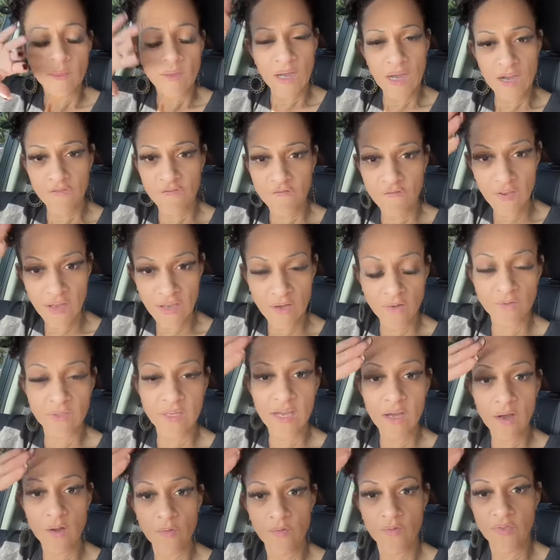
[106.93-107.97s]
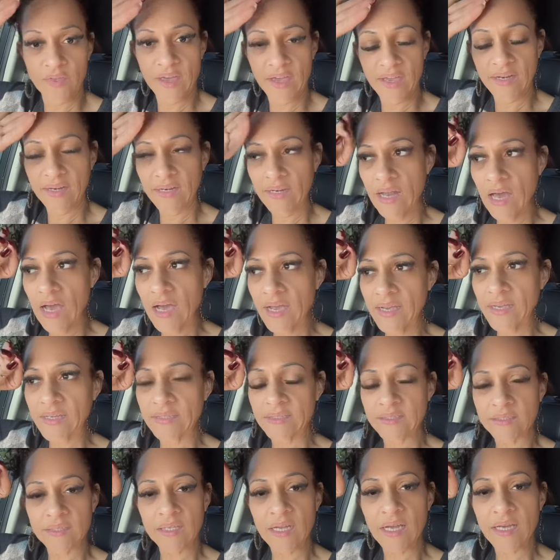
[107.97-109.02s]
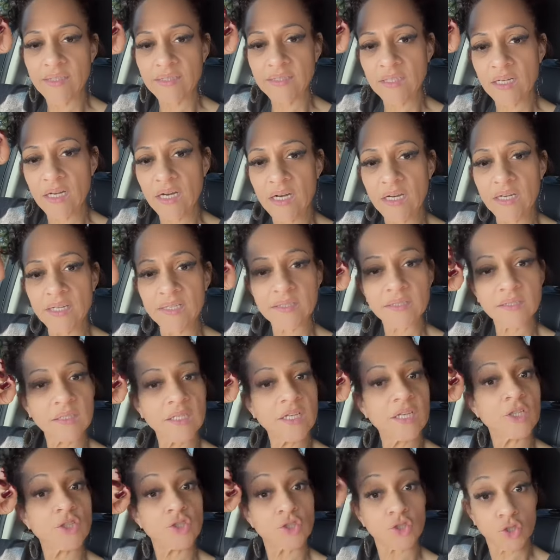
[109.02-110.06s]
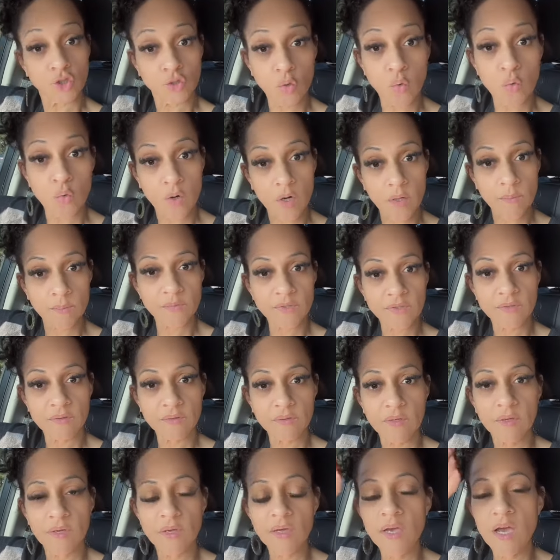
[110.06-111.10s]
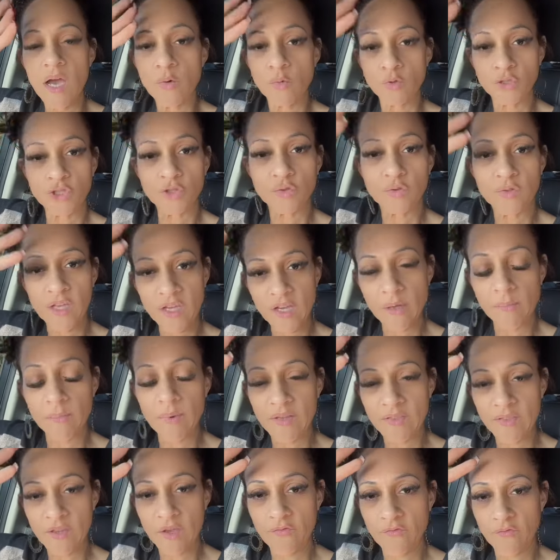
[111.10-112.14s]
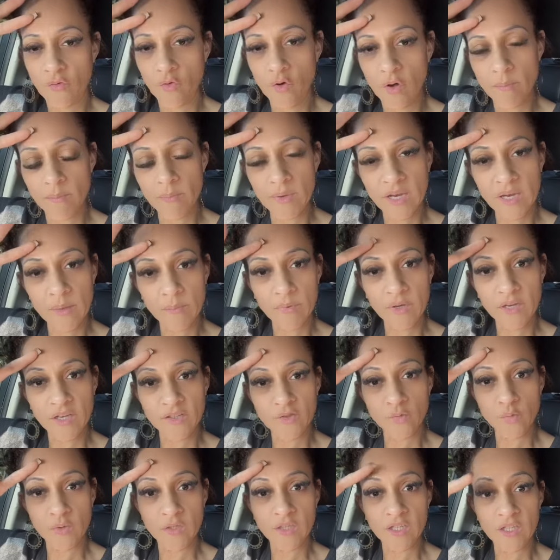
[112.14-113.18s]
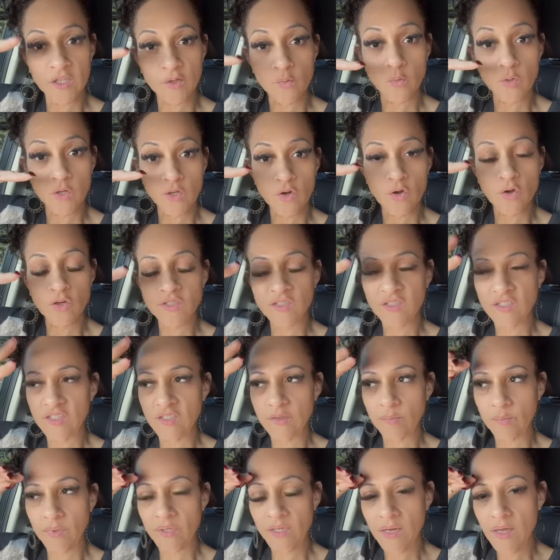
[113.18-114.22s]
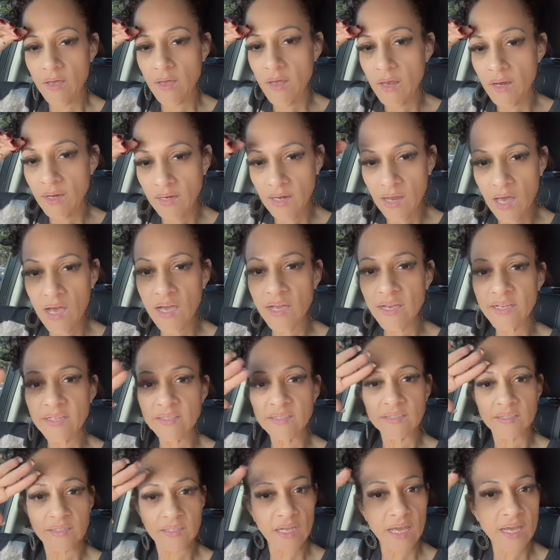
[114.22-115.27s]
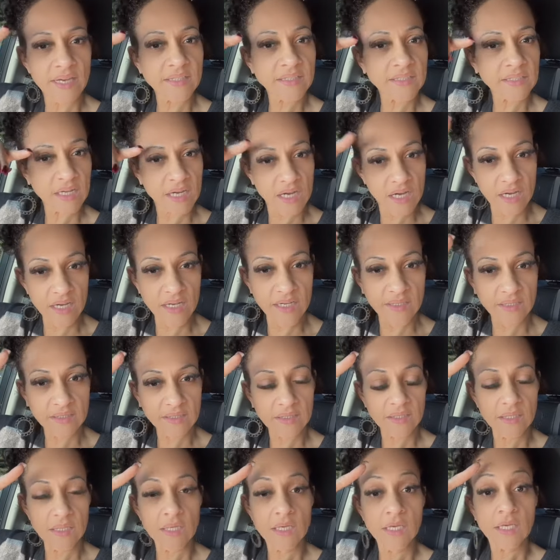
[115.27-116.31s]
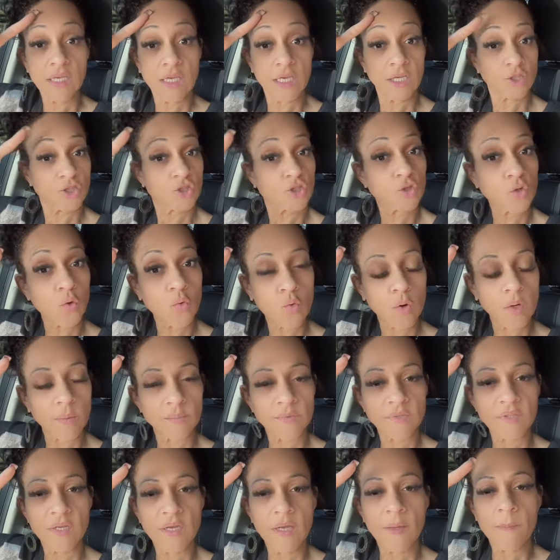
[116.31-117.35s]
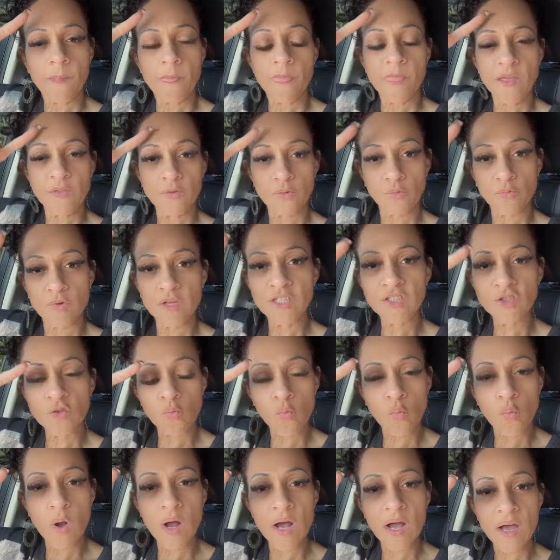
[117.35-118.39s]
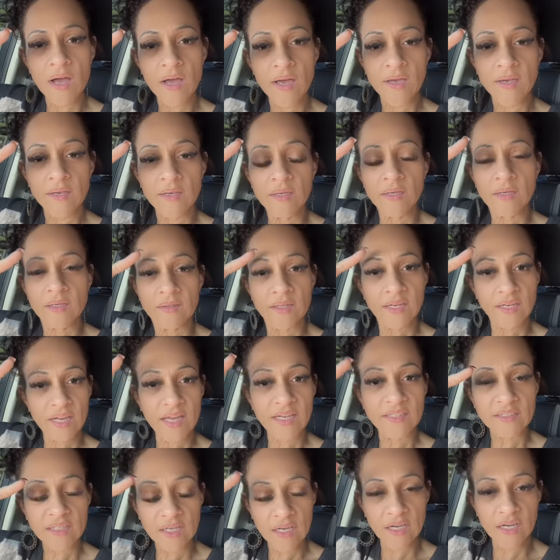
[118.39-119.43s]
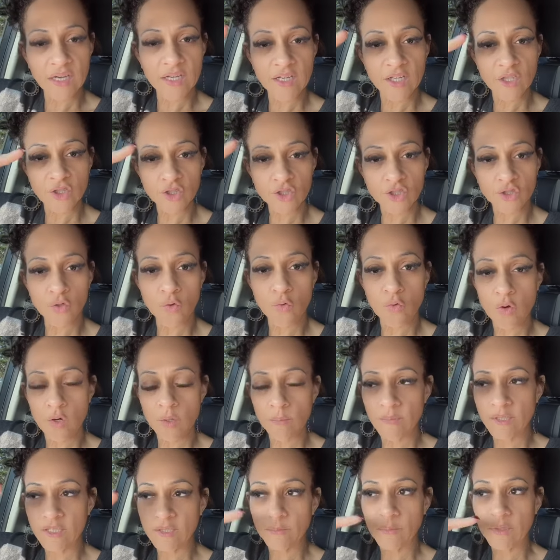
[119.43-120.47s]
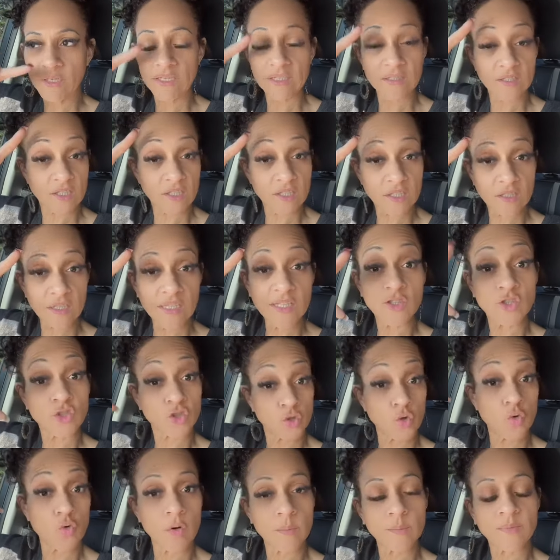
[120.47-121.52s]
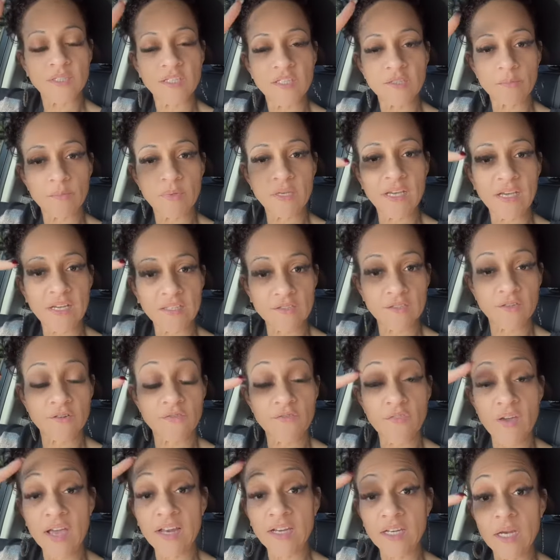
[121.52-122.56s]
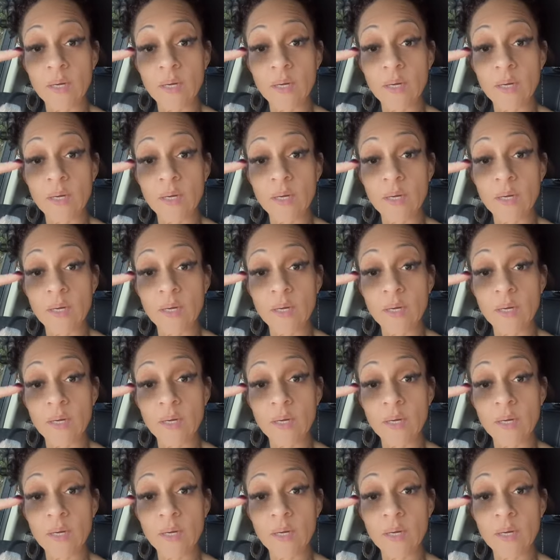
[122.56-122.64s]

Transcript: I found out that lions like to hunt in storms. I want you to think about that for a minute because we're dealing with narcissists, but lions like to hunt in storms. And the reason why they like to hunt in storm is because in storms is because of the fact